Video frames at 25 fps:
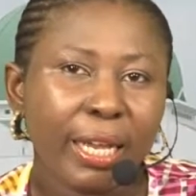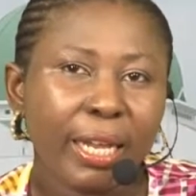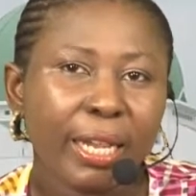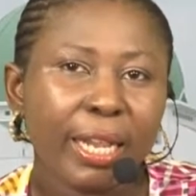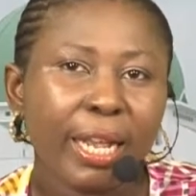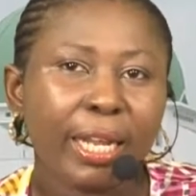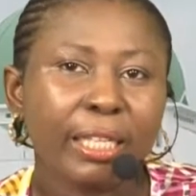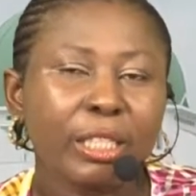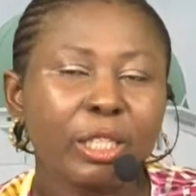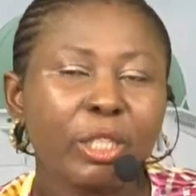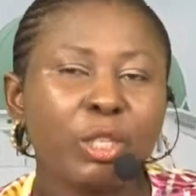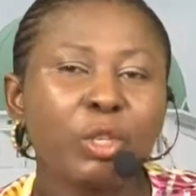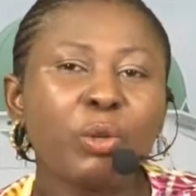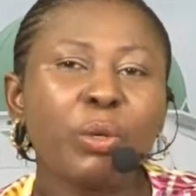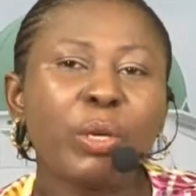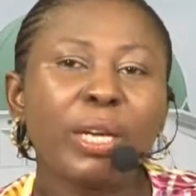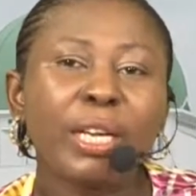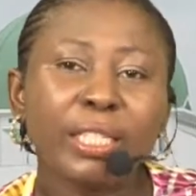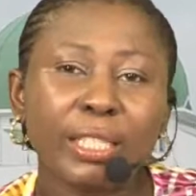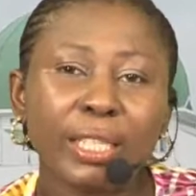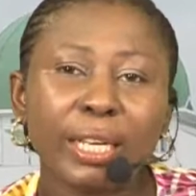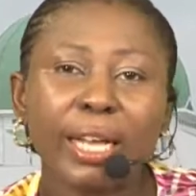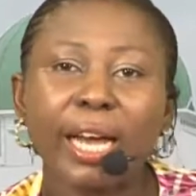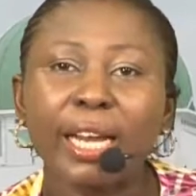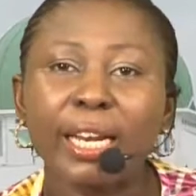That he
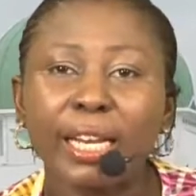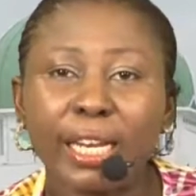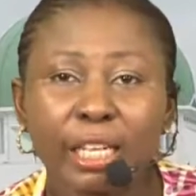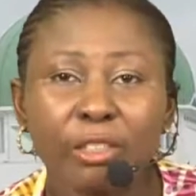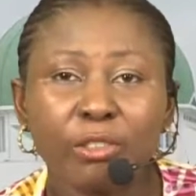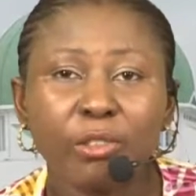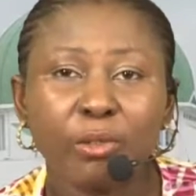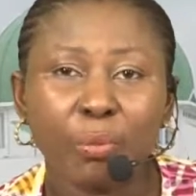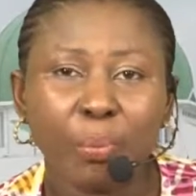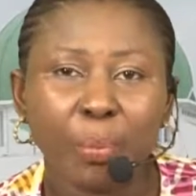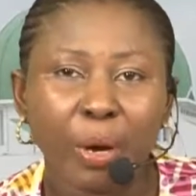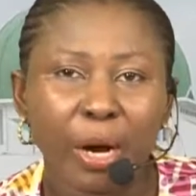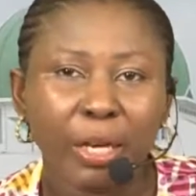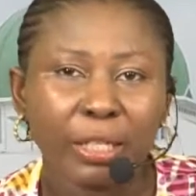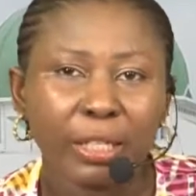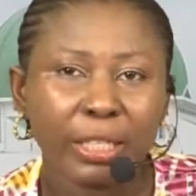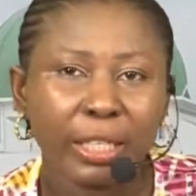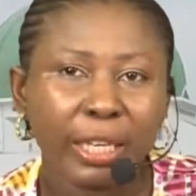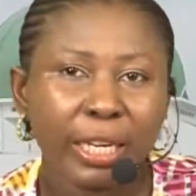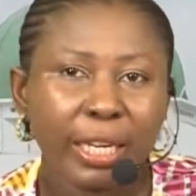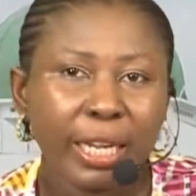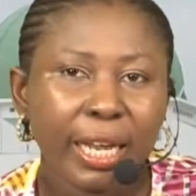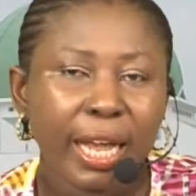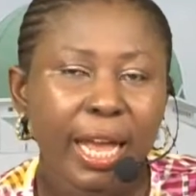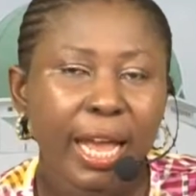is a candidate of the
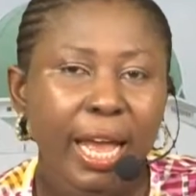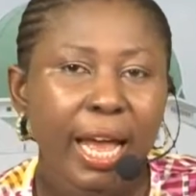party,